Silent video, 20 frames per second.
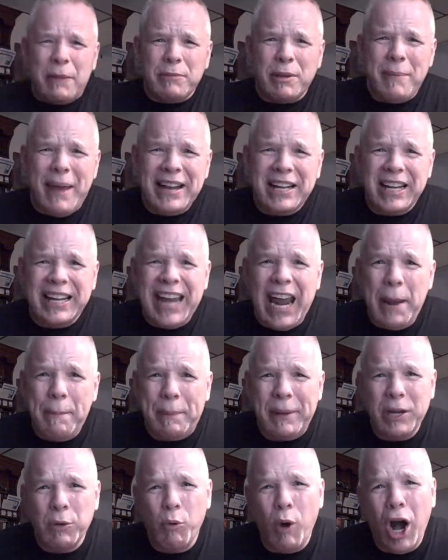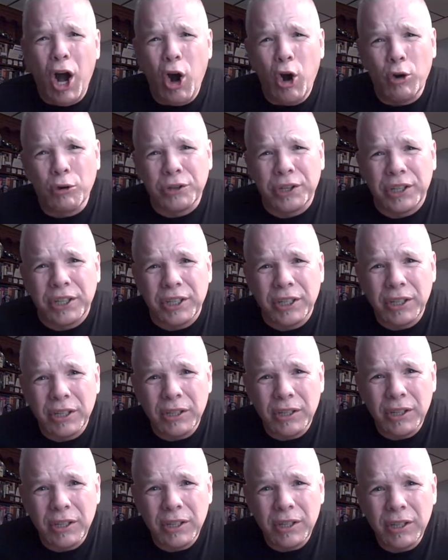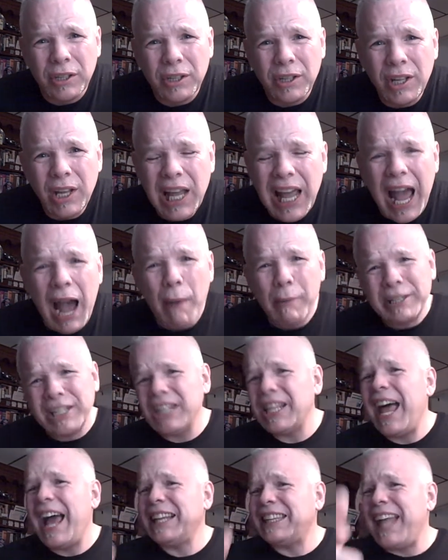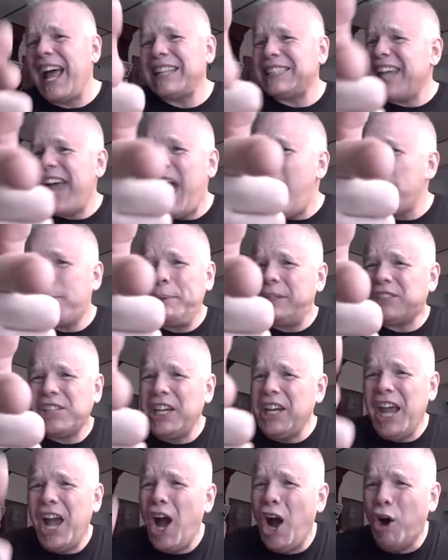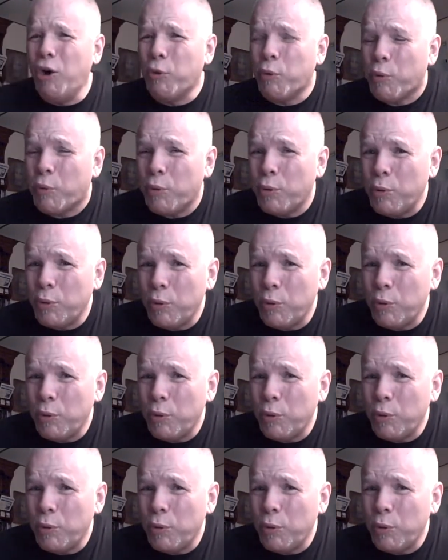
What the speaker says: them to make a gaping wound. How would you like that to happen to you?